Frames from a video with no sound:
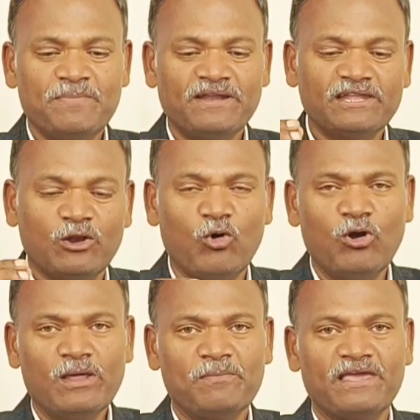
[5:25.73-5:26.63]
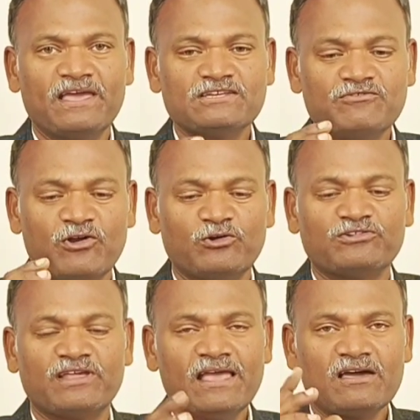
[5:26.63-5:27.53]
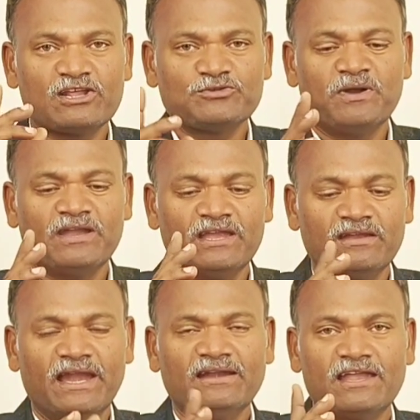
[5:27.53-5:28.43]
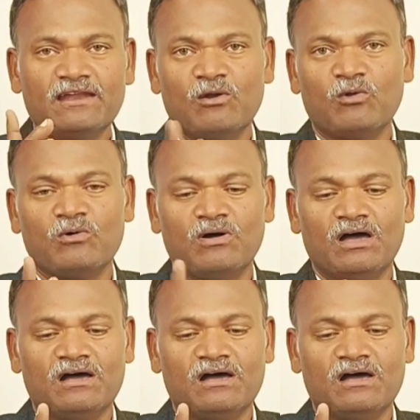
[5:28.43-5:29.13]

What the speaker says: upon the load application you have to select corresponding nut and load,